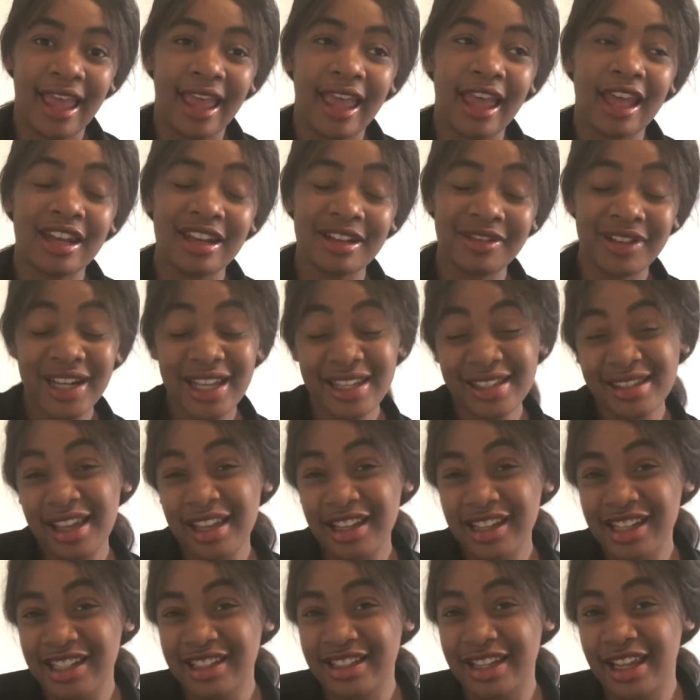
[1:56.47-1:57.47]
And when I say
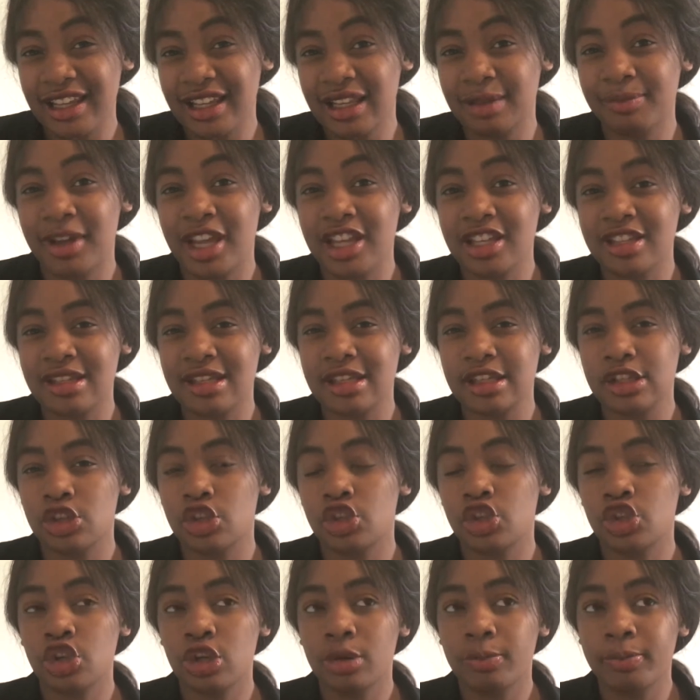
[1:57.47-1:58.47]
on a daily basis, you
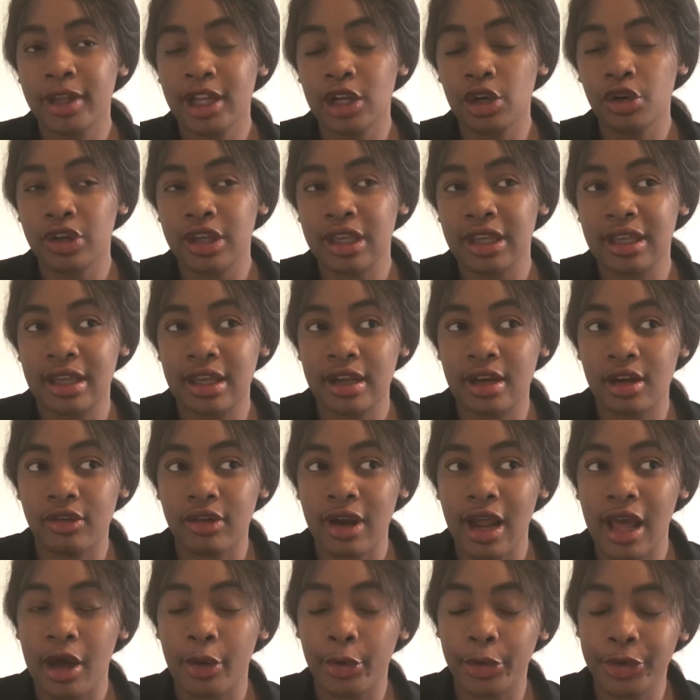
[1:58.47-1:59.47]
should be looking at
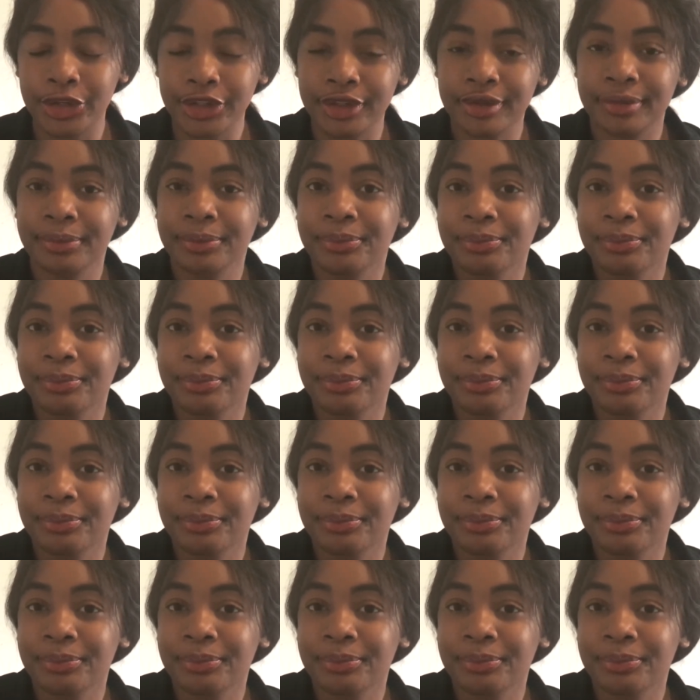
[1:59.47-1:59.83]
around